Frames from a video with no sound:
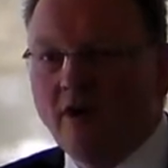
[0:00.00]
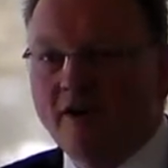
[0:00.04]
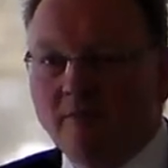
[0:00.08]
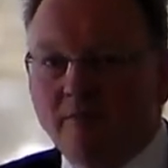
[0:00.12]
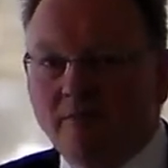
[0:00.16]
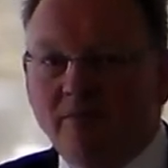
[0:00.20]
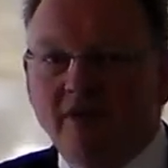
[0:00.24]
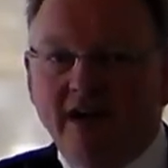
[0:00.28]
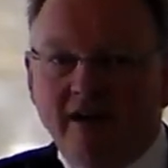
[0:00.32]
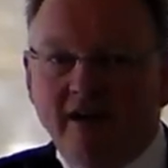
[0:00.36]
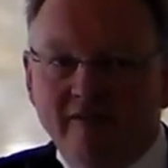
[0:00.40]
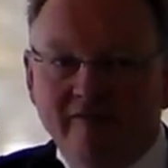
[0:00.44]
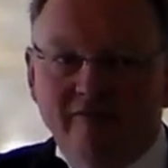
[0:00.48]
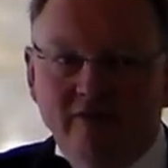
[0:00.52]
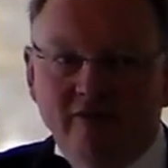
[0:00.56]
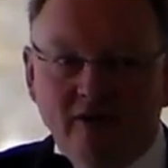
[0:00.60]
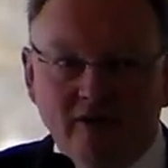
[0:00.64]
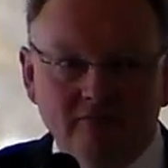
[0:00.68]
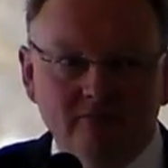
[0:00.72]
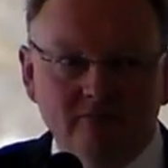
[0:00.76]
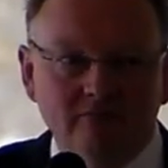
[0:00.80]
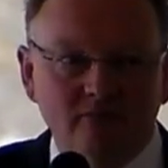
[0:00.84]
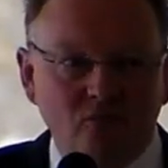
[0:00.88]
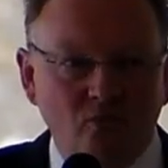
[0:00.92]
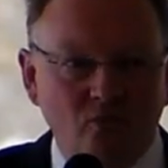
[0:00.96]
quite apart
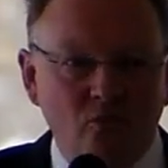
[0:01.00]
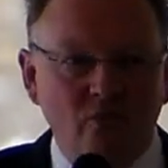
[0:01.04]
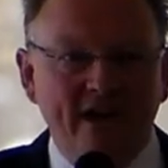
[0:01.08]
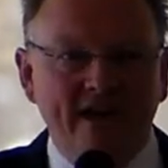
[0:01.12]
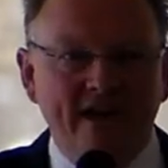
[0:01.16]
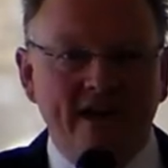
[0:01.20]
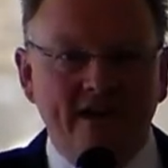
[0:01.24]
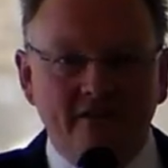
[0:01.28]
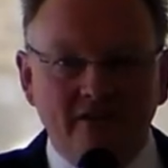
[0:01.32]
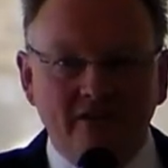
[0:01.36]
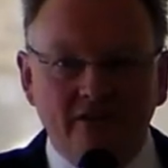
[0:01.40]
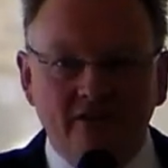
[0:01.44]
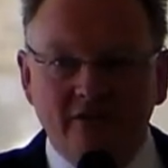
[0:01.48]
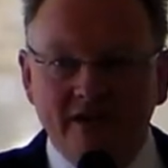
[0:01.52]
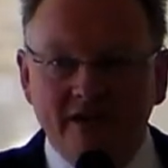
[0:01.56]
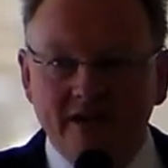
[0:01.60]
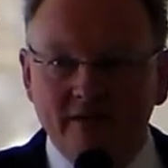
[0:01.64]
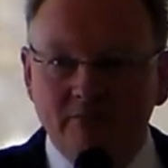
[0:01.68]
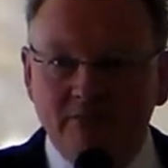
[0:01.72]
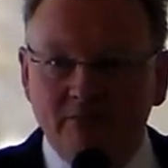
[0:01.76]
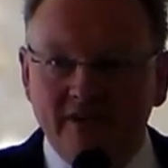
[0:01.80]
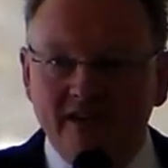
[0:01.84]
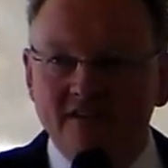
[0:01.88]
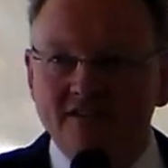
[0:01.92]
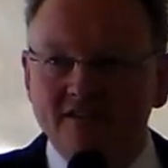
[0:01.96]
from where the
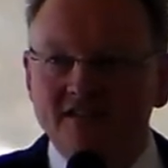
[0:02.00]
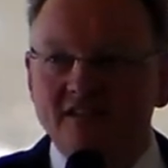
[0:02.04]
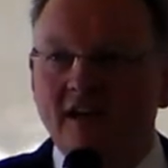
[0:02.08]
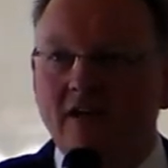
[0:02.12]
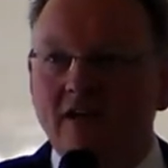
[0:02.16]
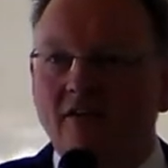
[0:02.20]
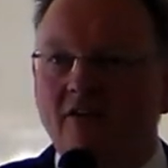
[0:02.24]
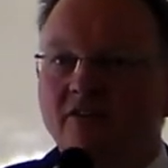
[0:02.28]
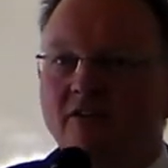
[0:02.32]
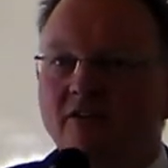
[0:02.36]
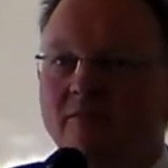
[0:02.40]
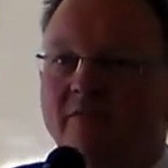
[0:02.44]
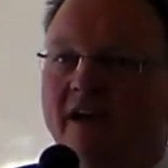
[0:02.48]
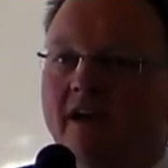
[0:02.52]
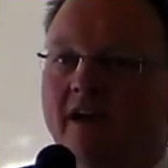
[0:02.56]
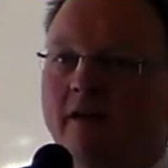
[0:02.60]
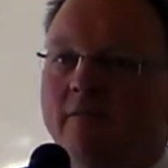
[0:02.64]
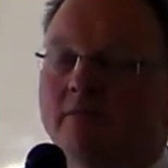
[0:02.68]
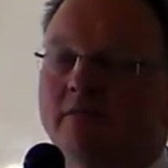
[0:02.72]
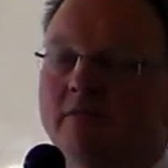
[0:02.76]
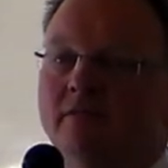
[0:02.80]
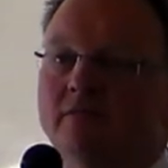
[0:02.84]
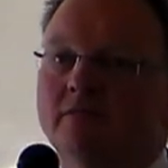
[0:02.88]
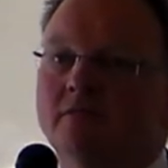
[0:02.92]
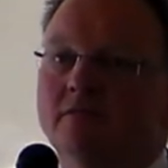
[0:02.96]
green pins are on the
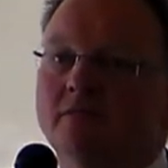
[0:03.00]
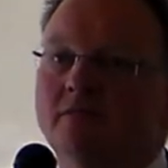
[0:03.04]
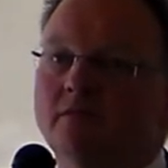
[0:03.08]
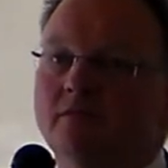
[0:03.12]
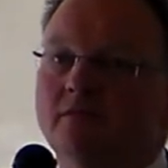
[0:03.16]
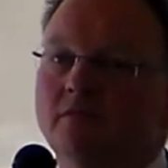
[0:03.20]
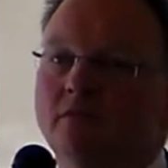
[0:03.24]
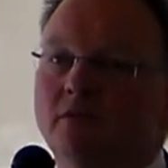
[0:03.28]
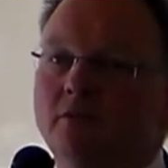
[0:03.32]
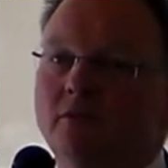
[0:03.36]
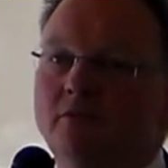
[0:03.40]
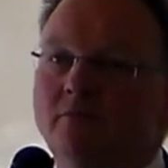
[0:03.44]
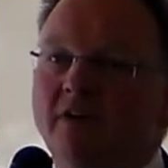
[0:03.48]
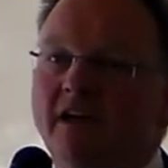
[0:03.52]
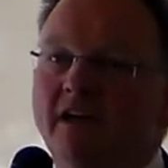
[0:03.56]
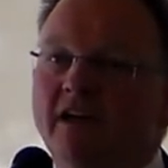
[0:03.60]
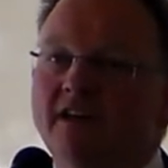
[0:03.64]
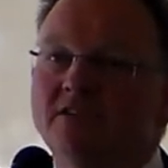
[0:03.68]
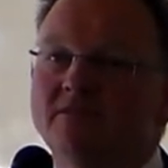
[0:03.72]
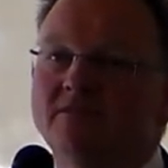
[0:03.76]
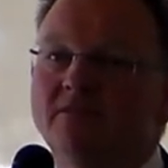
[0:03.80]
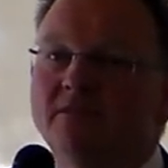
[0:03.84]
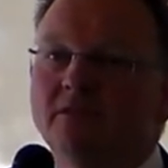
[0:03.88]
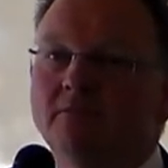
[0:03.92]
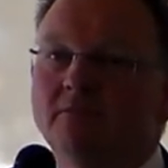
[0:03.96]
map and who
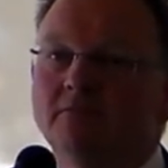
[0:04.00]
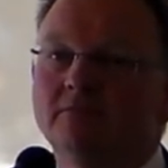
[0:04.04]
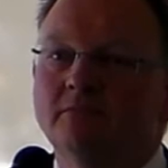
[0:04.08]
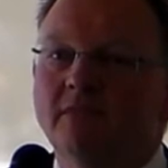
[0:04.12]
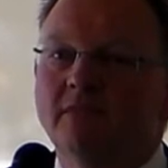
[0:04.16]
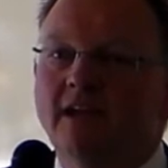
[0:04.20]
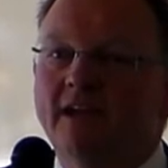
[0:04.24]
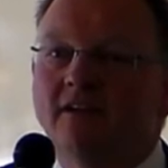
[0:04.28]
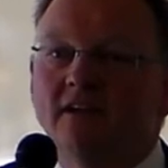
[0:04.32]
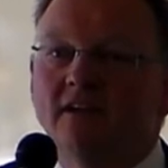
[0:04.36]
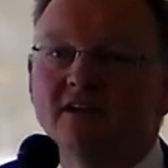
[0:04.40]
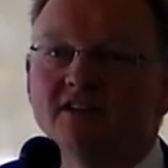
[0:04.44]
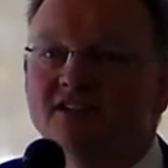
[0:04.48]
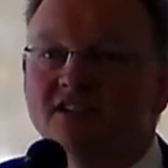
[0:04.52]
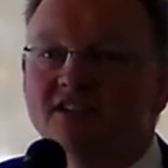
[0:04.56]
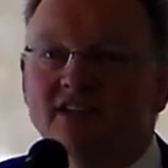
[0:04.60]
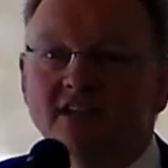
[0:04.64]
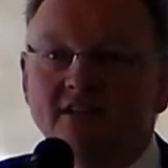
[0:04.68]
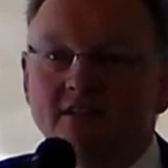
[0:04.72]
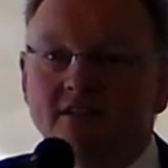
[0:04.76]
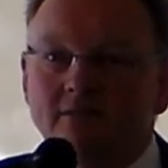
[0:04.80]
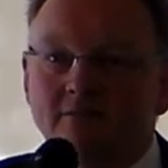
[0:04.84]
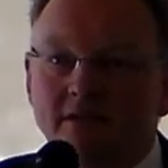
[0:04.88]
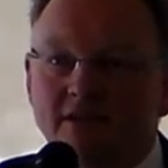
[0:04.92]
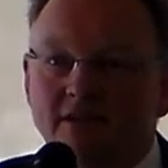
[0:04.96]
pays for them, and I
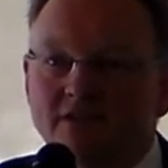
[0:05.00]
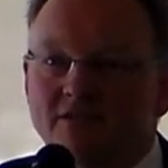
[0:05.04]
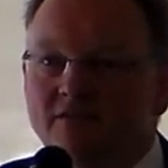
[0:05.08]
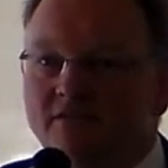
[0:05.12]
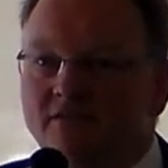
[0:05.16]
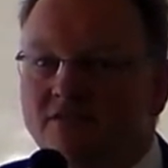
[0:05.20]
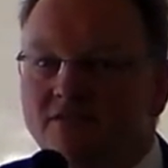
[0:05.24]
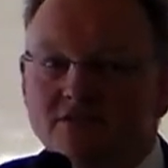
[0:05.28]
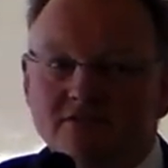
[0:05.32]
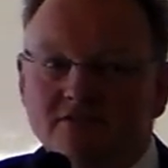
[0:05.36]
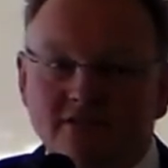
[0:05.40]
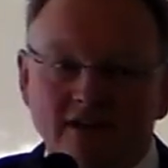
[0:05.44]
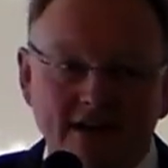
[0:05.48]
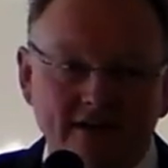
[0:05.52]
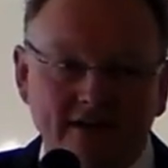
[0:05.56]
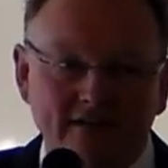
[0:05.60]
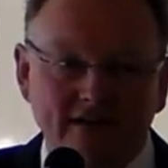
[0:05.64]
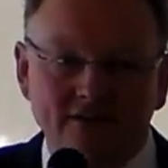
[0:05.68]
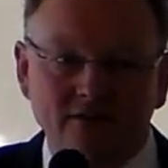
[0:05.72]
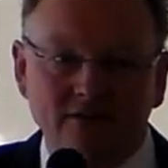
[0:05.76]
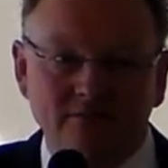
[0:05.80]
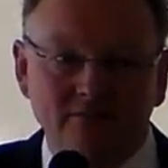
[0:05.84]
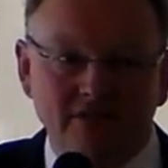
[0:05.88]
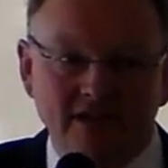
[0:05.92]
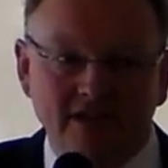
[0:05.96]
see that Western Australia
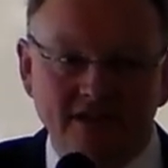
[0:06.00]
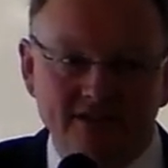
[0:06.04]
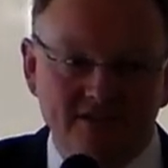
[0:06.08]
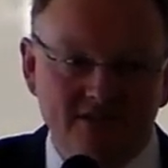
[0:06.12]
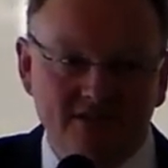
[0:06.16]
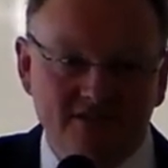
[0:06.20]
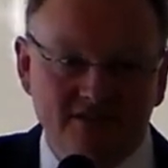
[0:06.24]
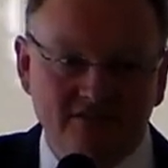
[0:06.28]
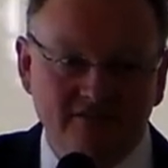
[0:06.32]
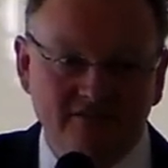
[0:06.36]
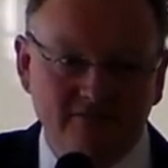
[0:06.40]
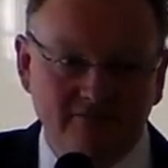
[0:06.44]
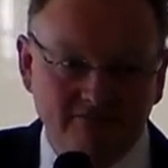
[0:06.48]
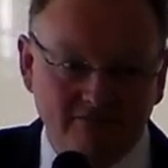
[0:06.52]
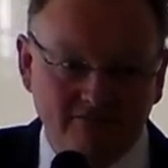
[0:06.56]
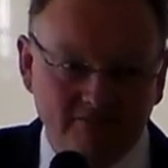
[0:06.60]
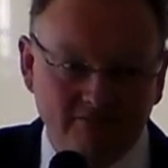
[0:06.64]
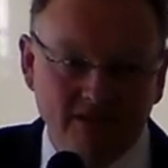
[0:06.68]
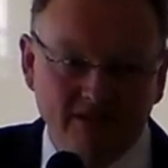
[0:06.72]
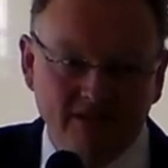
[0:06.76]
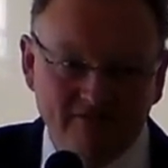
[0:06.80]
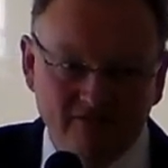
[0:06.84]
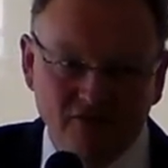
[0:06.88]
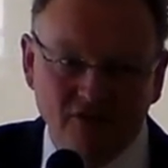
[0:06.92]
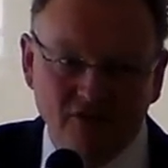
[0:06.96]
and other places who
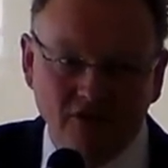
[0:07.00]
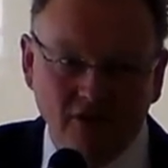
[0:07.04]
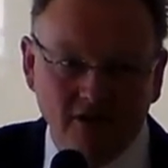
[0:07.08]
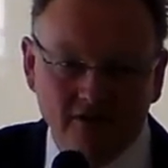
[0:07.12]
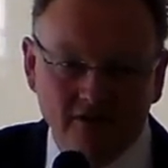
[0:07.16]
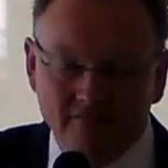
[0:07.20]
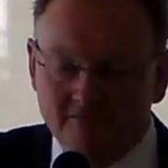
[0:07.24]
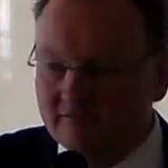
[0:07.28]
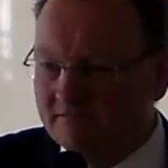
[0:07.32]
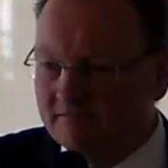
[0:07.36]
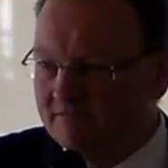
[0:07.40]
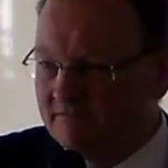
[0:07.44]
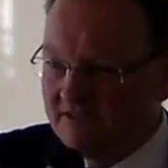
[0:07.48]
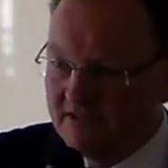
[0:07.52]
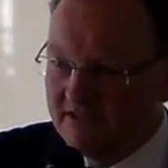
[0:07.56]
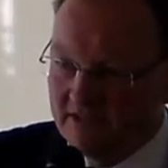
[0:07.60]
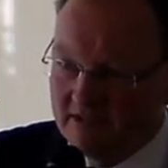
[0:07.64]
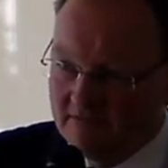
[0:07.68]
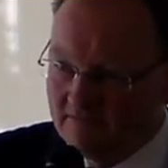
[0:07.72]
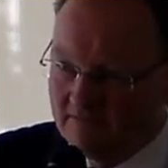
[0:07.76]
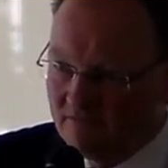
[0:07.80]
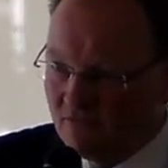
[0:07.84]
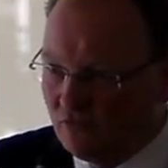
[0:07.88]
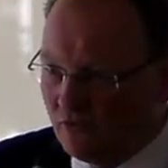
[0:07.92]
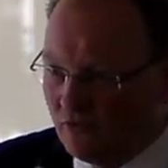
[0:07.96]
have got
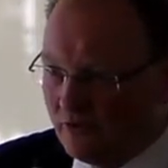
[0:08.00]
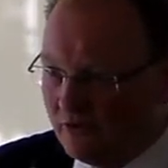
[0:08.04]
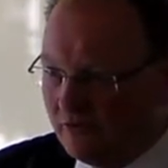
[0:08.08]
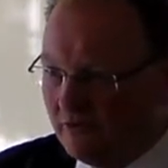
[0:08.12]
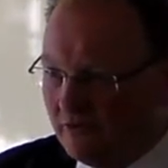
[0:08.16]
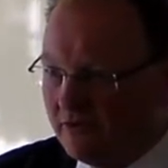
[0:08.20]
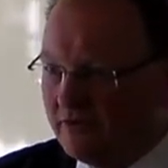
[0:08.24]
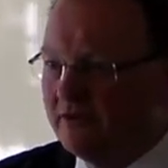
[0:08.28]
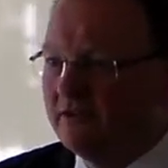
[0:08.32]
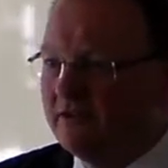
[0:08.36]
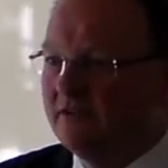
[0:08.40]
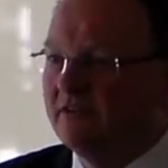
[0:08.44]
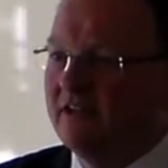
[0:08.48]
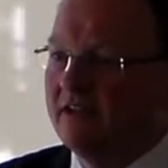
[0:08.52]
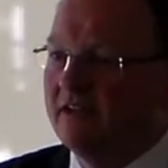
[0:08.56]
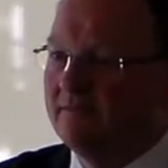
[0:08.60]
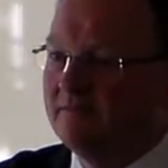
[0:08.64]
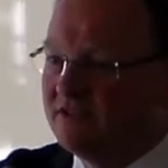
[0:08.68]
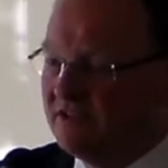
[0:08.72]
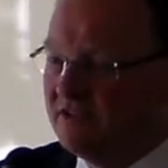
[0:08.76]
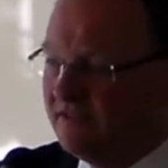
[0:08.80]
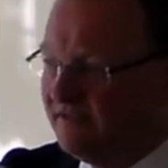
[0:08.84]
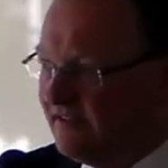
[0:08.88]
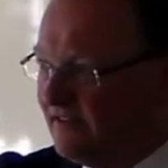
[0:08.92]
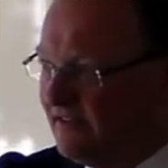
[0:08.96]
the Royal Auto
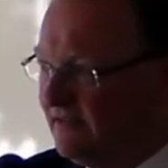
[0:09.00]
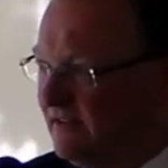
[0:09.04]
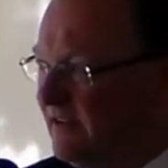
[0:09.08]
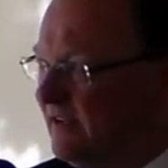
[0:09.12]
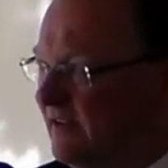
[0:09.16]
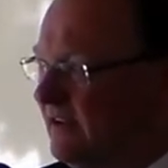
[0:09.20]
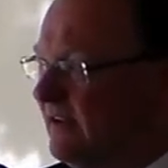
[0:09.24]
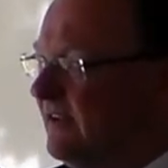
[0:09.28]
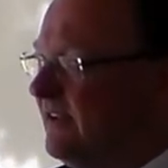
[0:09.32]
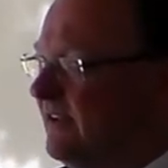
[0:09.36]
Clubs and the,